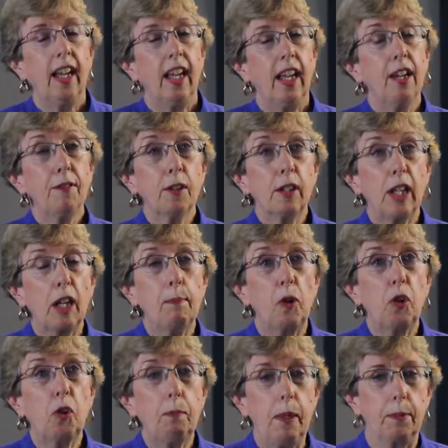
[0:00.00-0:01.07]
If you're like
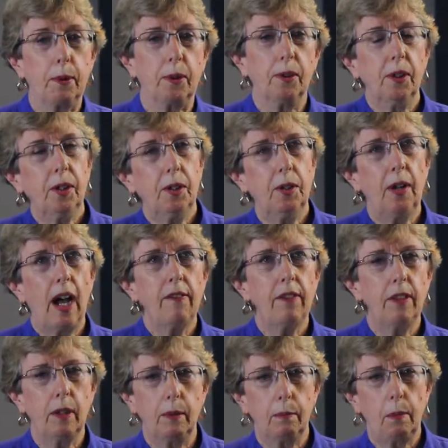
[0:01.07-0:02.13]
most people who
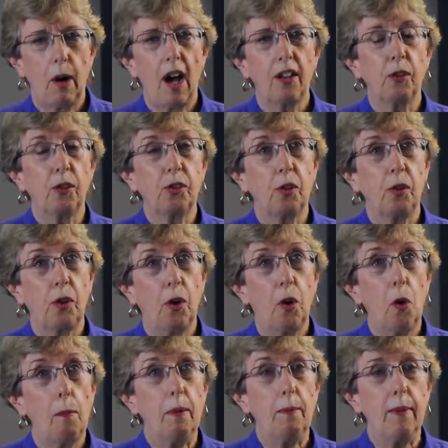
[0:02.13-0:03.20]
haven't bought or sold a
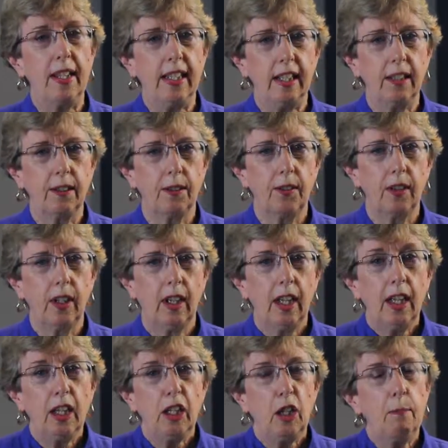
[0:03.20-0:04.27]
home in many years,
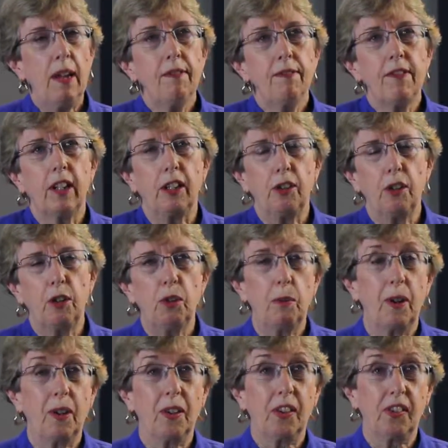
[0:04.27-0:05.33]
you may feel you don't know
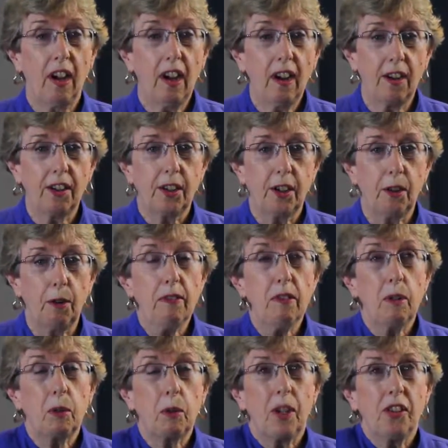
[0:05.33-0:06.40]
where to start or even
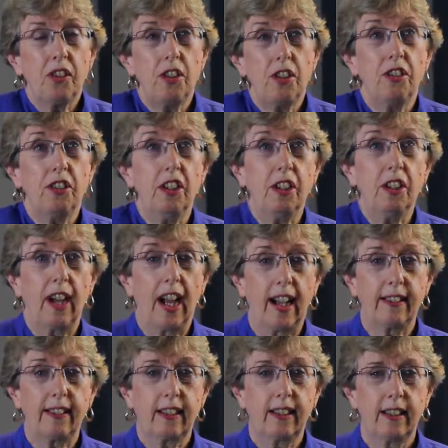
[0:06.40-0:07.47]
what questions you need to
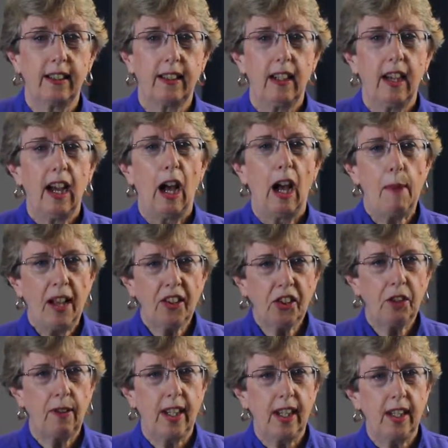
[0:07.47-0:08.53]
ask. A
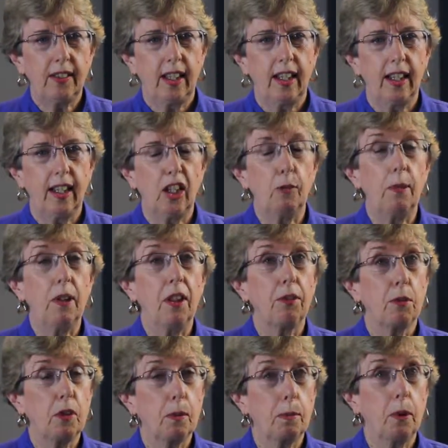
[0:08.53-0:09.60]
Master-ASA has been
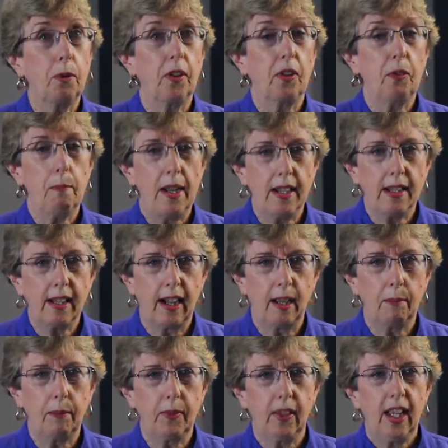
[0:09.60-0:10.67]
through the process many
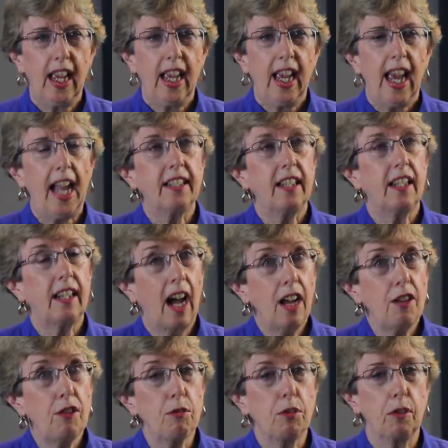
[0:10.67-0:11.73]
times and can
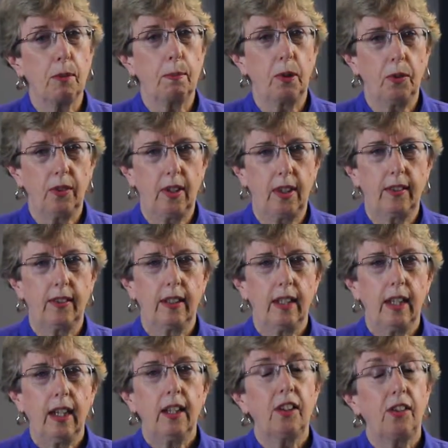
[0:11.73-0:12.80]
guide you through the process,
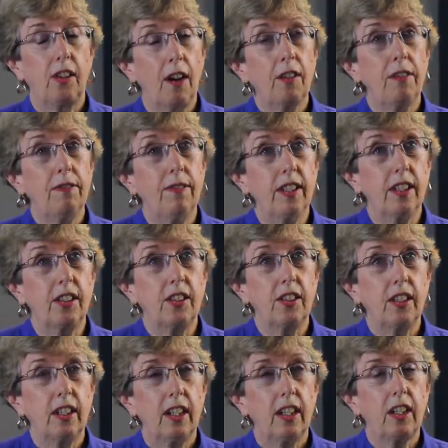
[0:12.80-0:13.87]
start to finish,
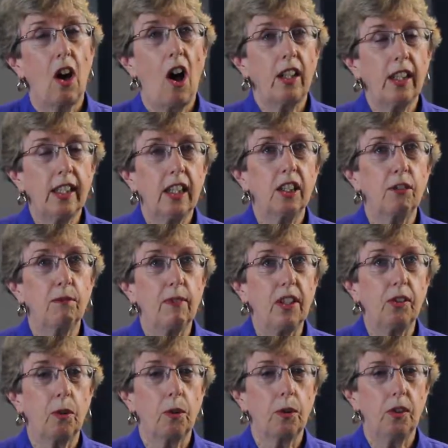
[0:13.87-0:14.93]
calling in the
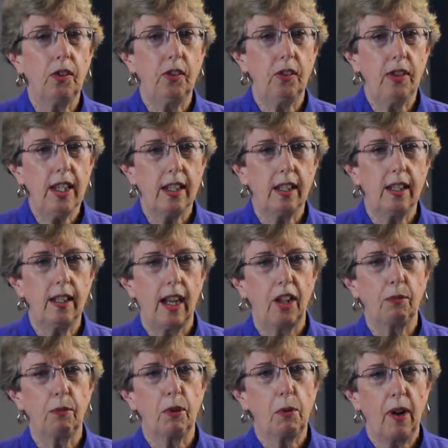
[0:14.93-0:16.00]
resources needed
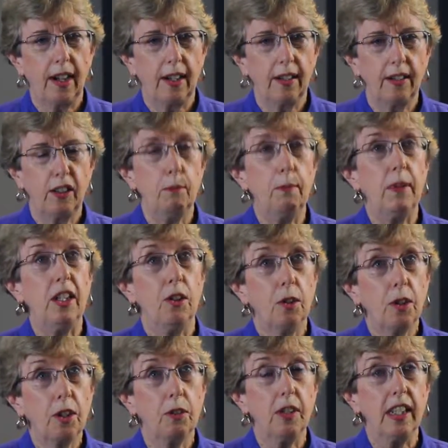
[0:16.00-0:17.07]
as required to meet
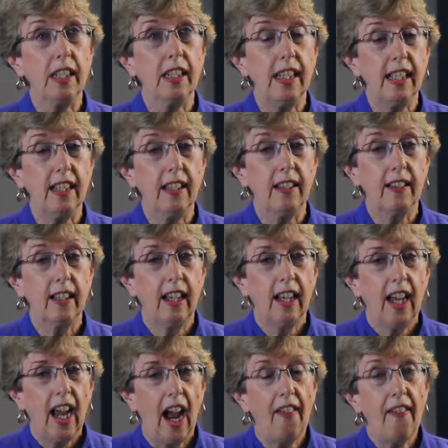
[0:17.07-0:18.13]
your unique needs.
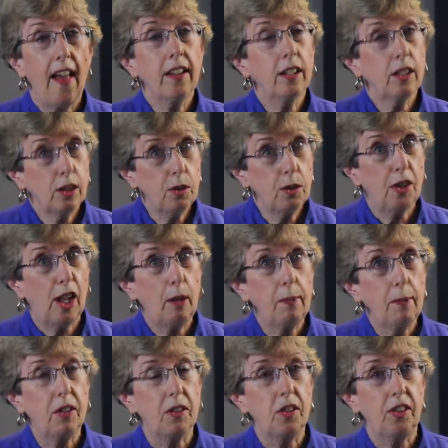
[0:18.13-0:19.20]
And that includes
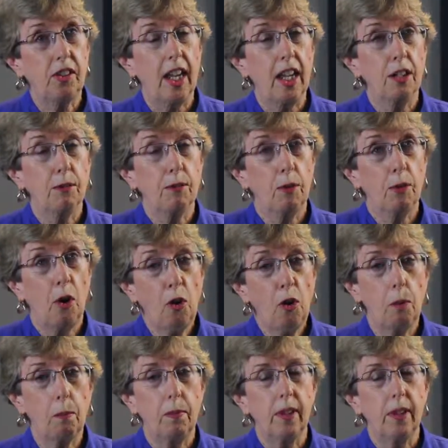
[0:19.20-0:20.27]
helping you to stay in your own
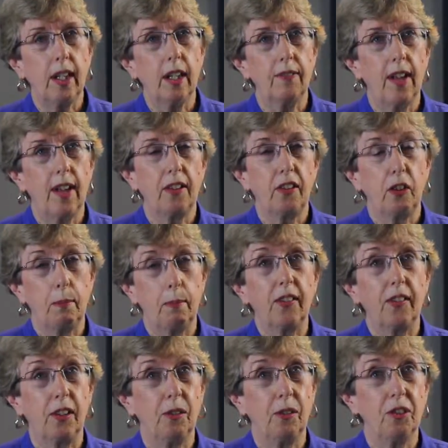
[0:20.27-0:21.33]
home if that is the best
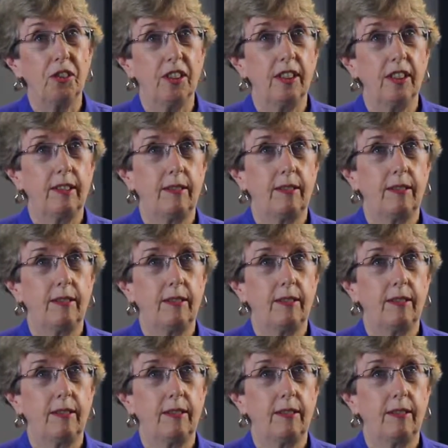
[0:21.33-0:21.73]
solution.